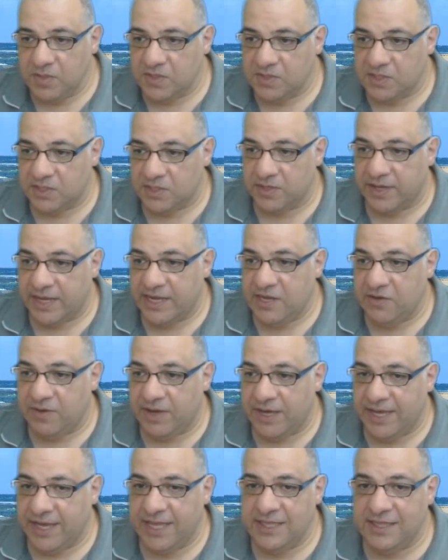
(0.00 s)
So
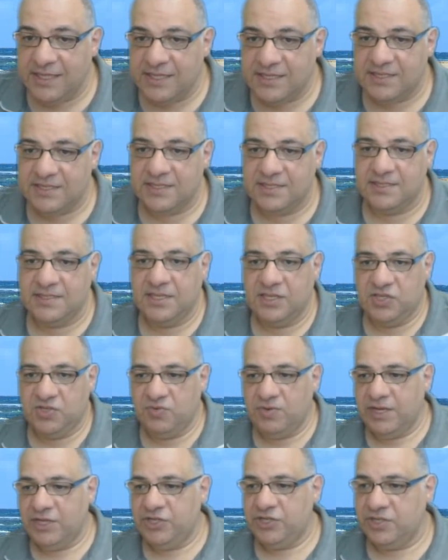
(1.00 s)
anyway, in this
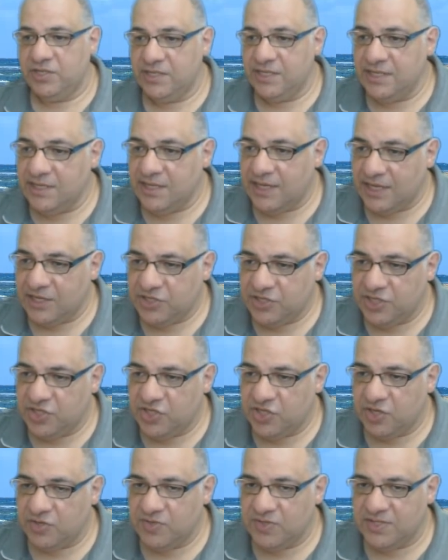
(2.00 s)
situation, Leela actually
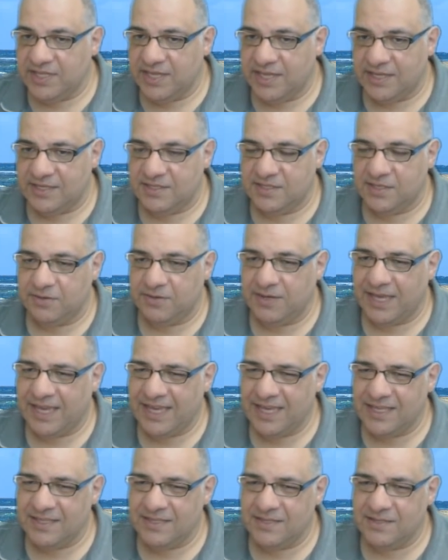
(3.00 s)
chose this. So
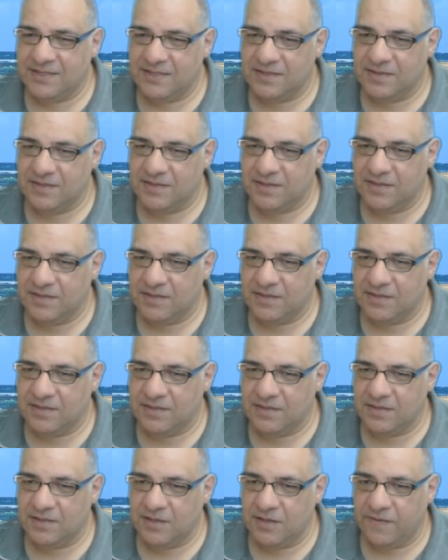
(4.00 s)
head
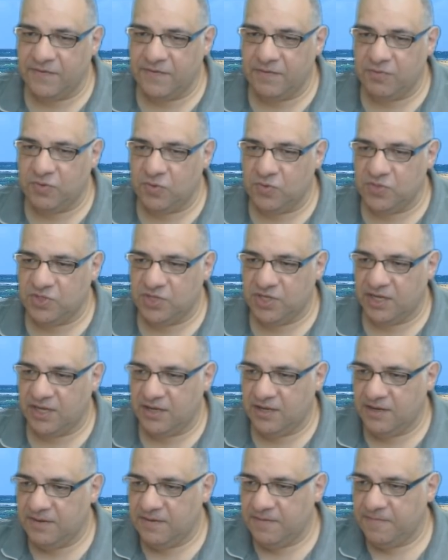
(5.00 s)
of the pawn
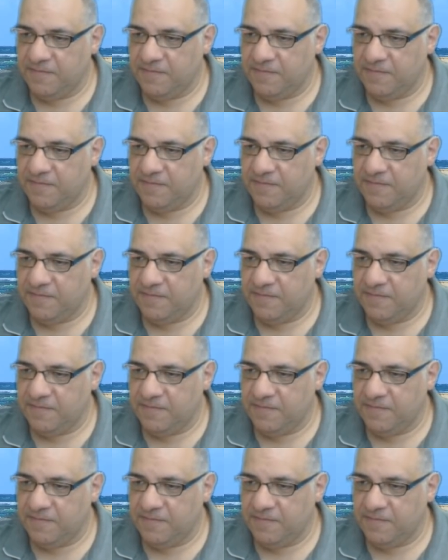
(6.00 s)
chain.